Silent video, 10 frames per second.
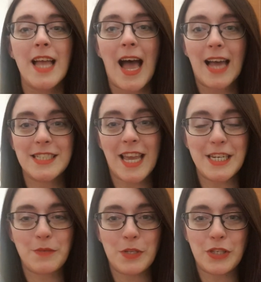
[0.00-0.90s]
Had to
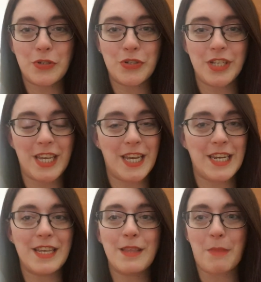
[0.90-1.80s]
end it with the tree
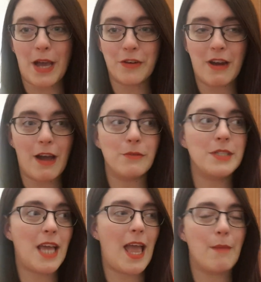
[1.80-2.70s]
in the background